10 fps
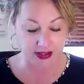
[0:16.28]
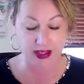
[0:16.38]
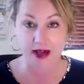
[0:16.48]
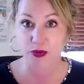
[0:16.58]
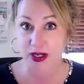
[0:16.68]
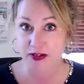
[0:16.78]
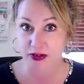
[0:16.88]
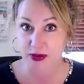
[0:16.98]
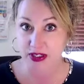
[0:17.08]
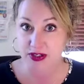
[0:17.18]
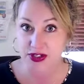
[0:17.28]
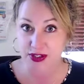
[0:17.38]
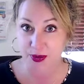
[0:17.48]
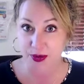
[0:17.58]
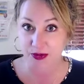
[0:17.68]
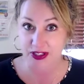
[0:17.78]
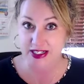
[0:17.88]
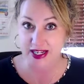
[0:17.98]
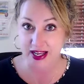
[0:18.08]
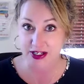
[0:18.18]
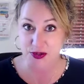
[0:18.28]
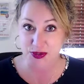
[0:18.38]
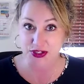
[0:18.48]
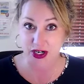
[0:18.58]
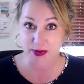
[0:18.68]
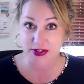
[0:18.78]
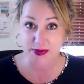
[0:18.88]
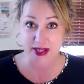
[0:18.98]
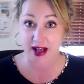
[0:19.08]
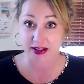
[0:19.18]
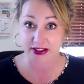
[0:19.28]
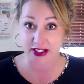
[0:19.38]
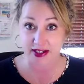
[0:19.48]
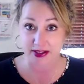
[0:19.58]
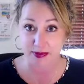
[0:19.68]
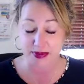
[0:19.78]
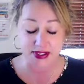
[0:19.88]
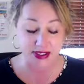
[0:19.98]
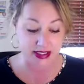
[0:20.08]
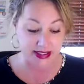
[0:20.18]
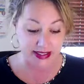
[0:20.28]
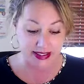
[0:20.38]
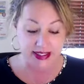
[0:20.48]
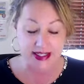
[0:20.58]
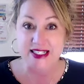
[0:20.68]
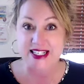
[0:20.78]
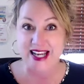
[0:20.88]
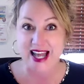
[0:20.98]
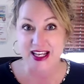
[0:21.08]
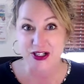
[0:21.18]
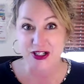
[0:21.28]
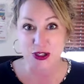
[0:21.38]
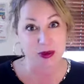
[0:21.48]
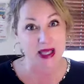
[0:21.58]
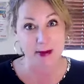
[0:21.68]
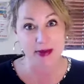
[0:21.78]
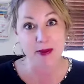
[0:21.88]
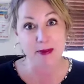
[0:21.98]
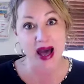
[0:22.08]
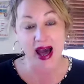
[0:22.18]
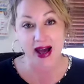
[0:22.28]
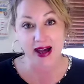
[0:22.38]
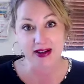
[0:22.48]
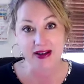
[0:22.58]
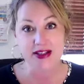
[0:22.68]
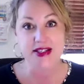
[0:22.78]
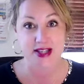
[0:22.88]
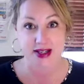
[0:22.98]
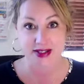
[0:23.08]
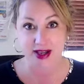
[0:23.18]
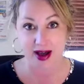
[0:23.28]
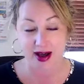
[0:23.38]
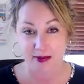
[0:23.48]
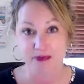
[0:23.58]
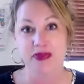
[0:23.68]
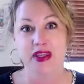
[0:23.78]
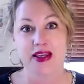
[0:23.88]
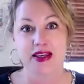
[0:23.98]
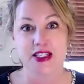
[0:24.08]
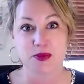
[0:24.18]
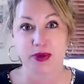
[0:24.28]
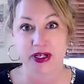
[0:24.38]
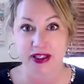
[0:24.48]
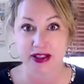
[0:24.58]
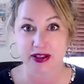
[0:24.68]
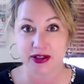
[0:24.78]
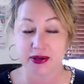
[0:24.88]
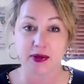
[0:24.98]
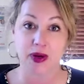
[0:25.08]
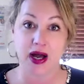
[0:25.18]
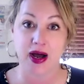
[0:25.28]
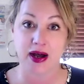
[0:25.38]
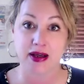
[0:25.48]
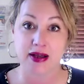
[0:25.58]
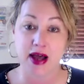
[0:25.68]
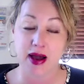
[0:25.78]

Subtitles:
I have quite a few things to go over today, so we'll start with some calendar items. Today at 2 p.m. in the PAC, SUSCOM is bringing you a